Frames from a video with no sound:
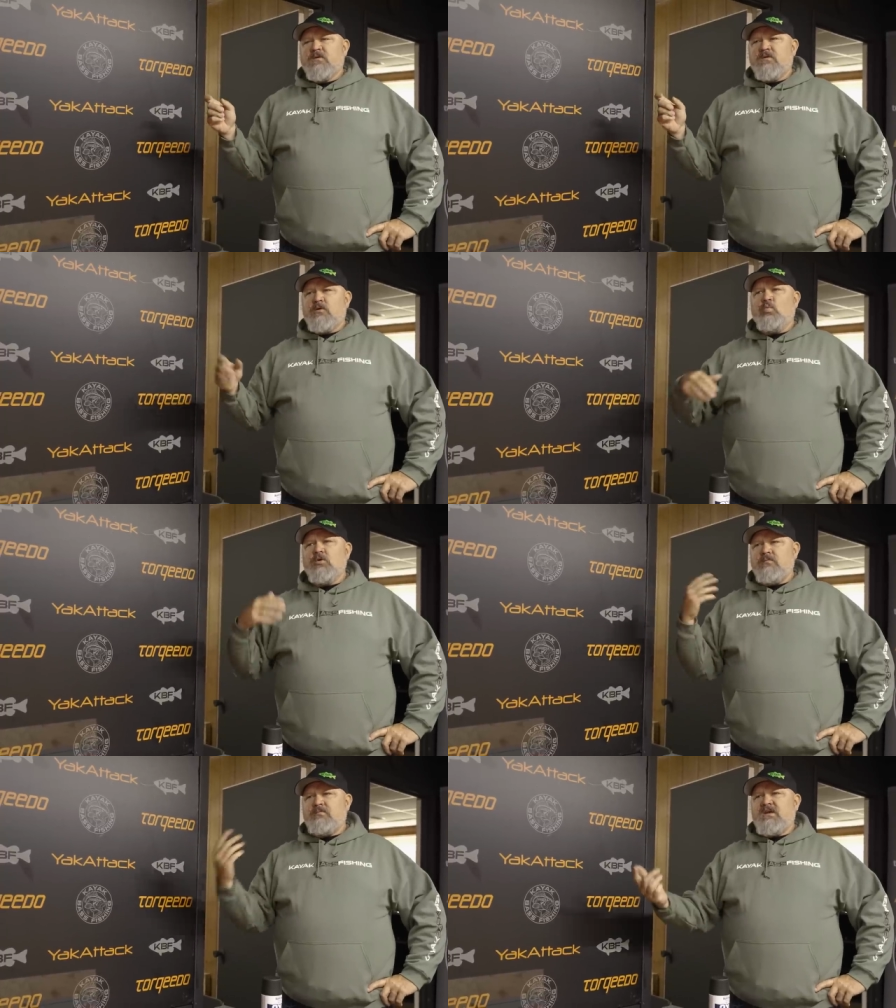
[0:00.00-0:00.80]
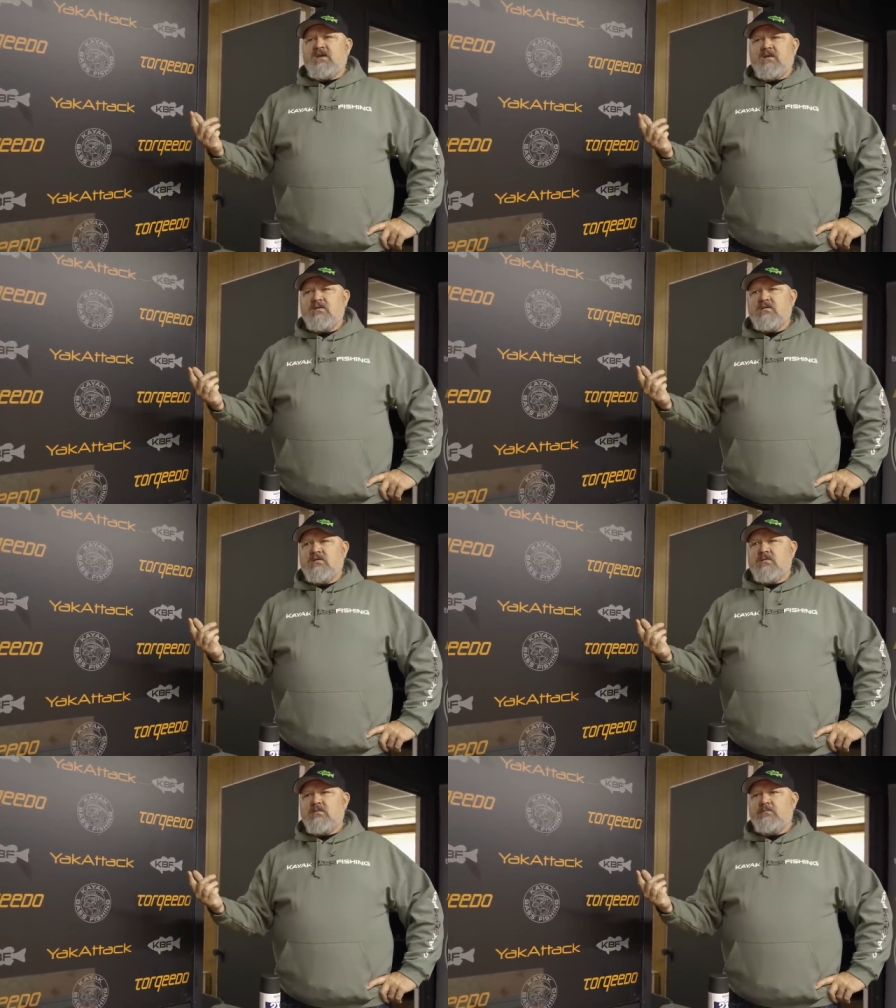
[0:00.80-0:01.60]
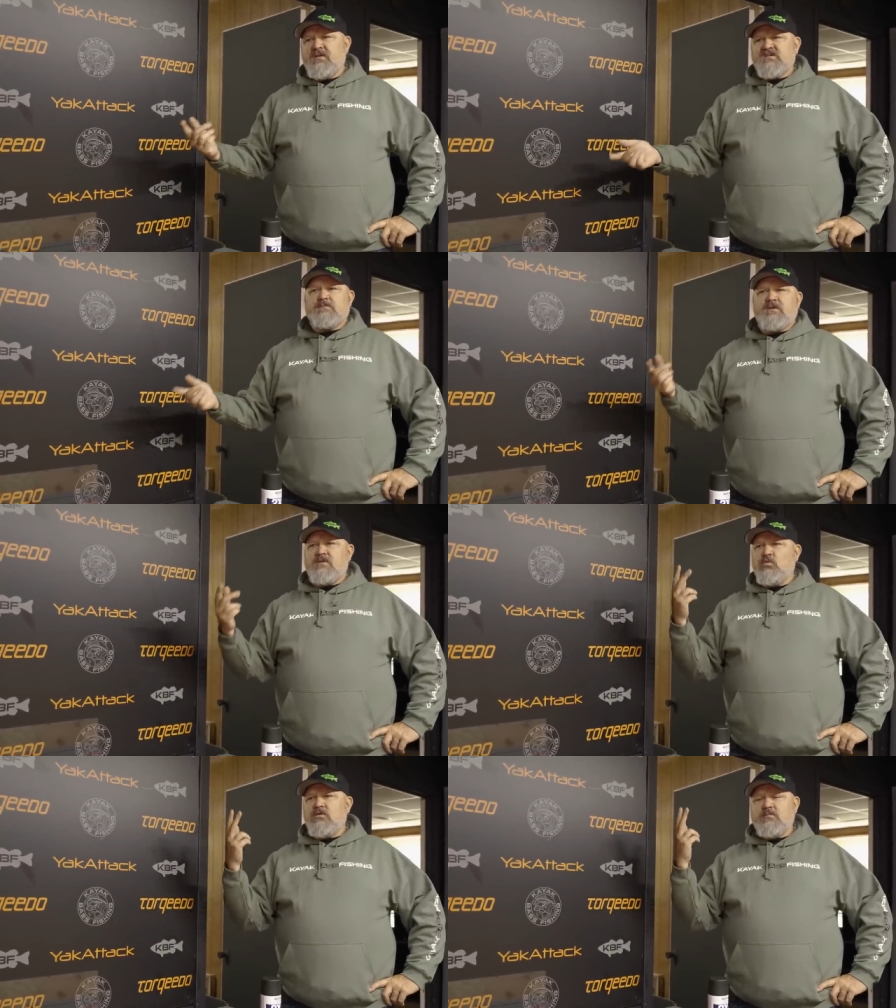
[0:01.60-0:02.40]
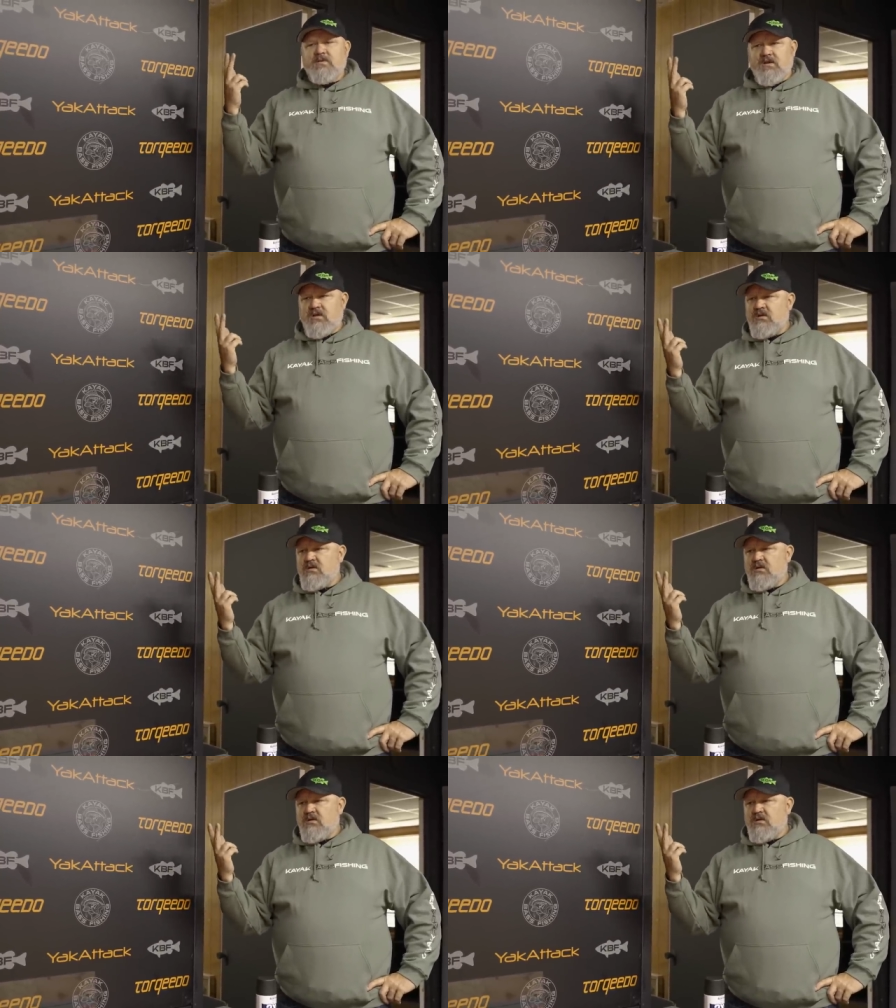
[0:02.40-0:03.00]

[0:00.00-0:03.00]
there wouldn't be Bixpy, there wouldn't be